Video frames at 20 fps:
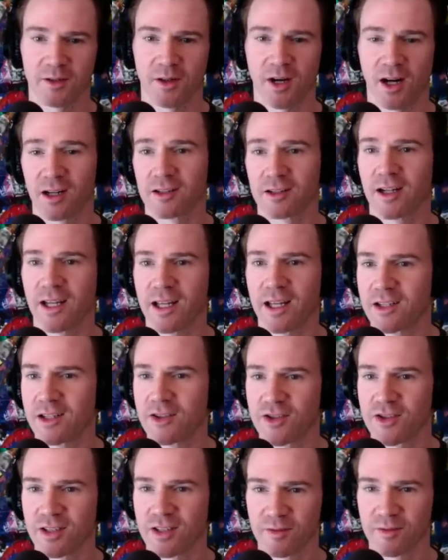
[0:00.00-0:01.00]
our
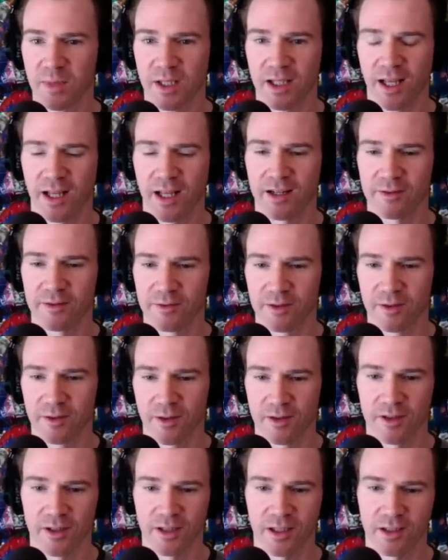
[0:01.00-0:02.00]
age and have been at it for
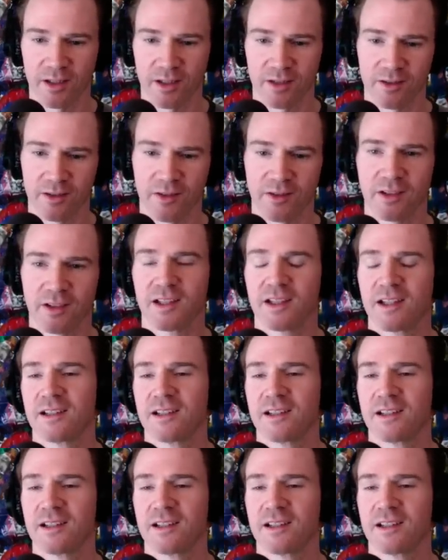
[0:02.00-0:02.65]
30 years,